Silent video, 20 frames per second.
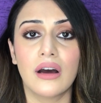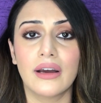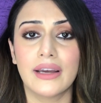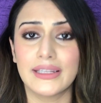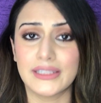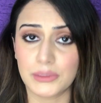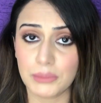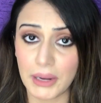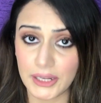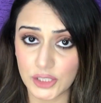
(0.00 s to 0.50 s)

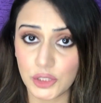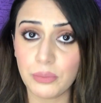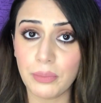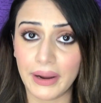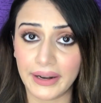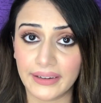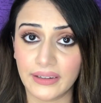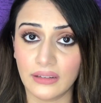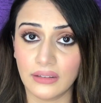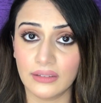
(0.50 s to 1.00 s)
It's
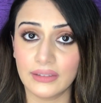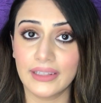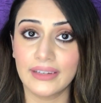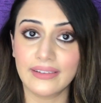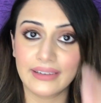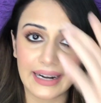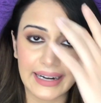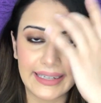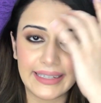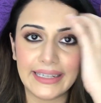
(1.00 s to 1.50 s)
much
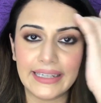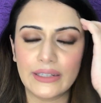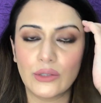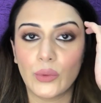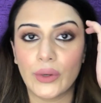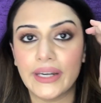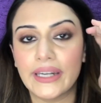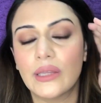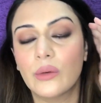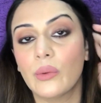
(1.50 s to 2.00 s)
better than
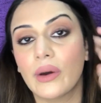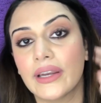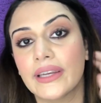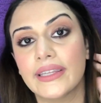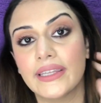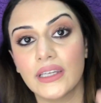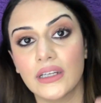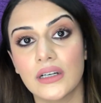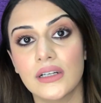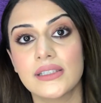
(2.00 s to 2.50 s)
writing
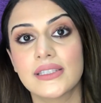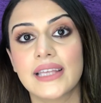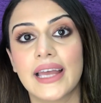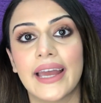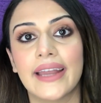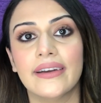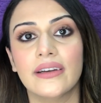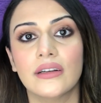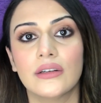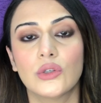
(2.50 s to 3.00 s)
21
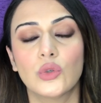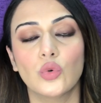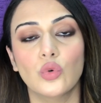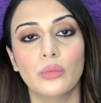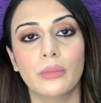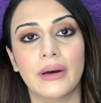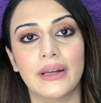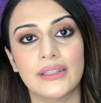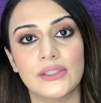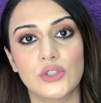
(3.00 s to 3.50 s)
years
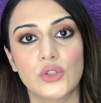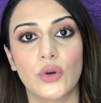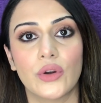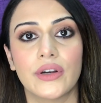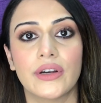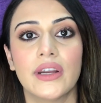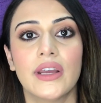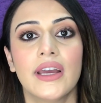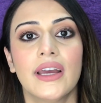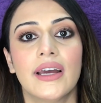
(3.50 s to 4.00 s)
and 2
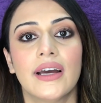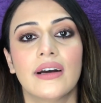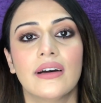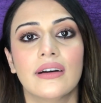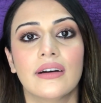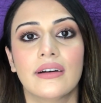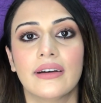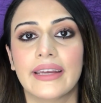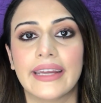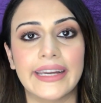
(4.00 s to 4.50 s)
months or
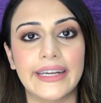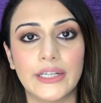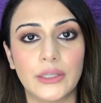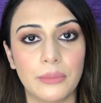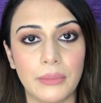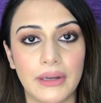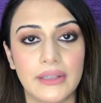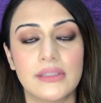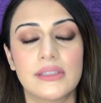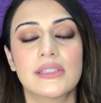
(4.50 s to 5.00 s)

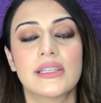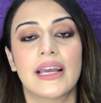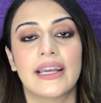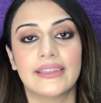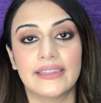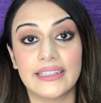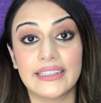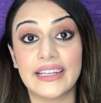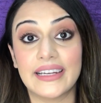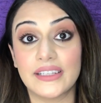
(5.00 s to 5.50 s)
8
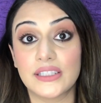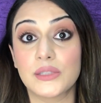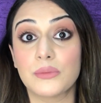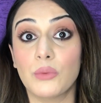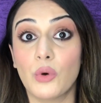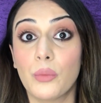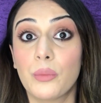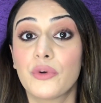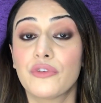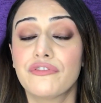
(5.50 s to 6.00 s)
months. I think
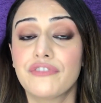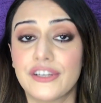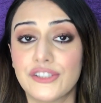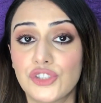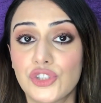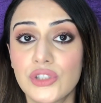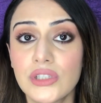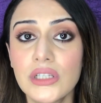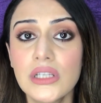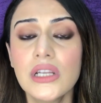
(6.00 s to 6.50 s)
that is more
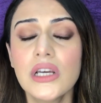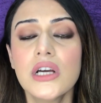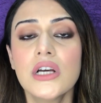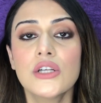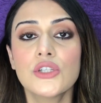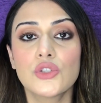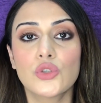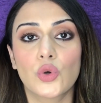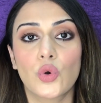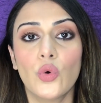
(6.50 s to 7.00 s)

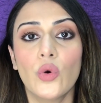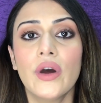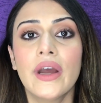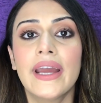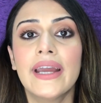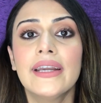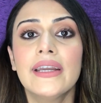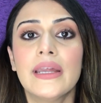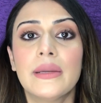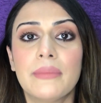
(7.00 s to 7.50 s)
professional. So
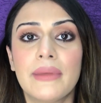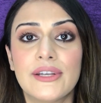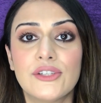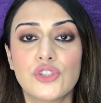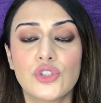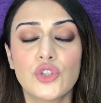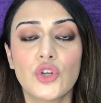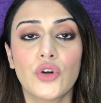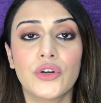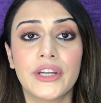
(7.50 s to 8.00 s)
go ahead
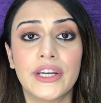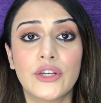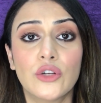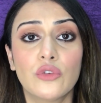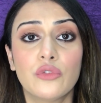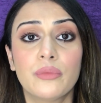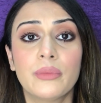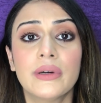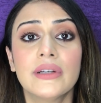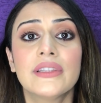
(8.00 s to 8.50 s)
and mention
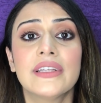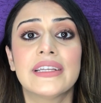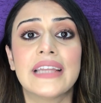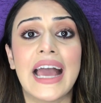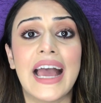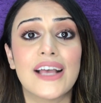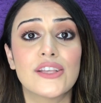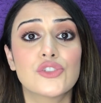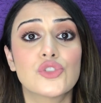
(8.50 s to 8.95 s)
your date of birth.